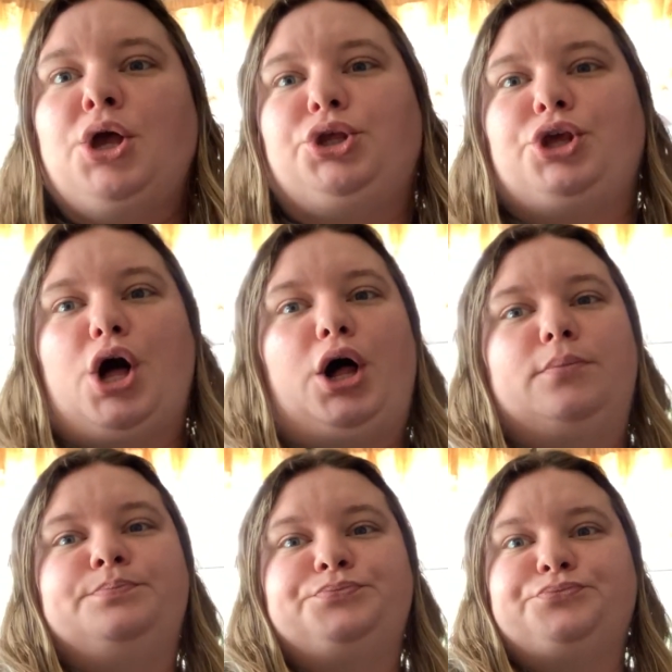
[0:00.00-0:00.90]

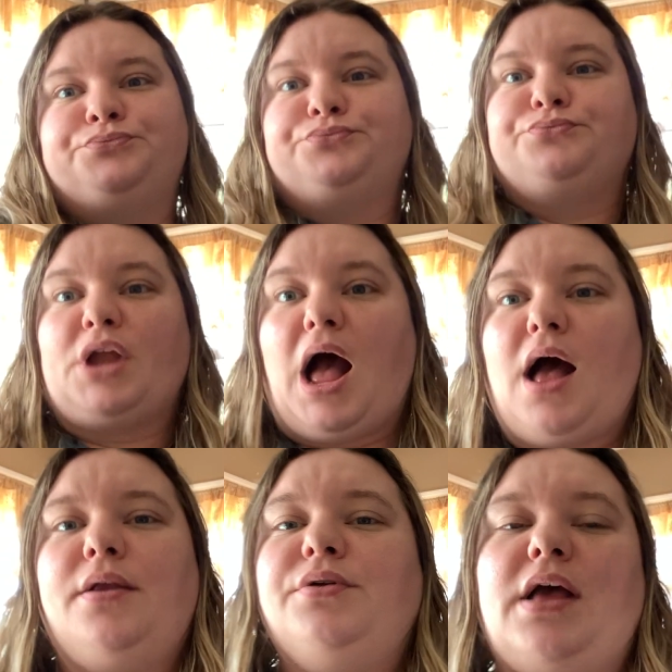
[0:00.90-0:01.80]
Y'all,
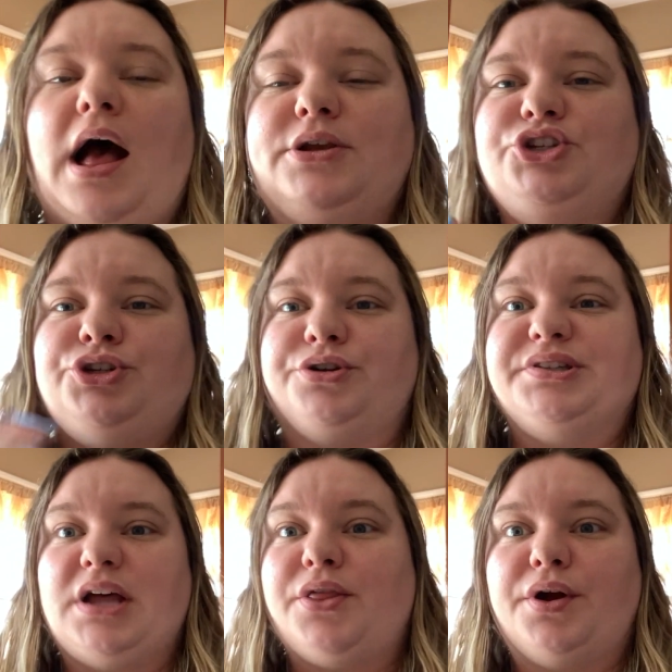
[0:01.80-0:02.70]
I don't, I just turned
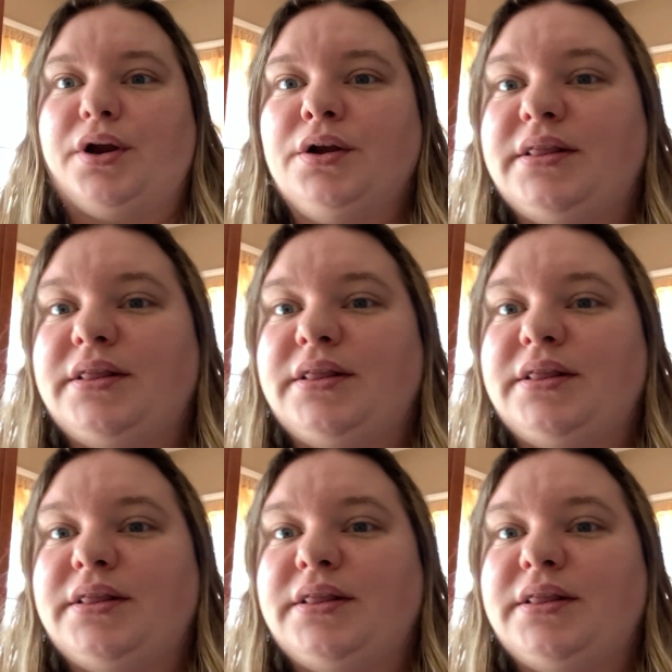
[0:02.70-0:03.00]
Southern.